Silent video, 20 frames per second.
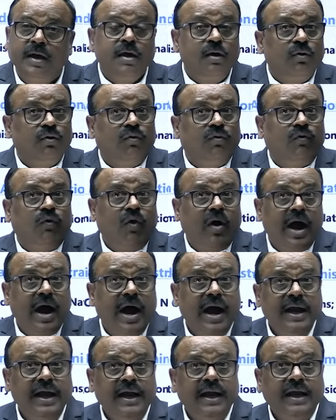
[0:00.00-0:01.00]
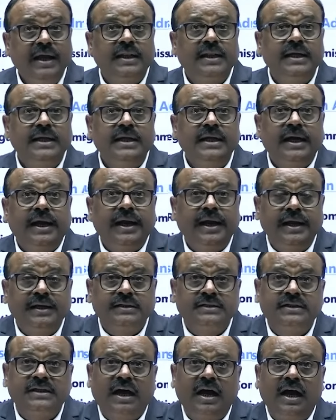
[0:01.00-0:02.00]
Why there
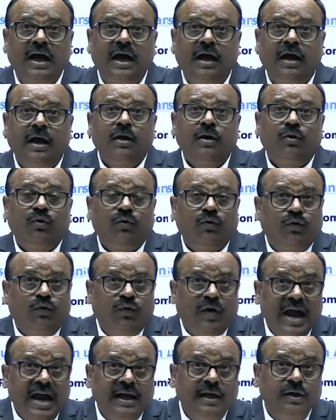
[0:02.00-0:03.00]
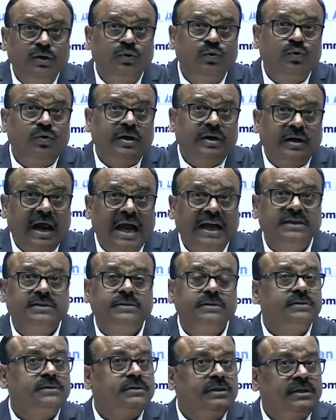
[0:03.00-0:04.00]
is the value
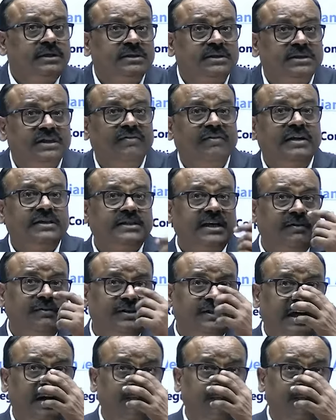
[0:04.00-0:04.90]
crisis in civil service or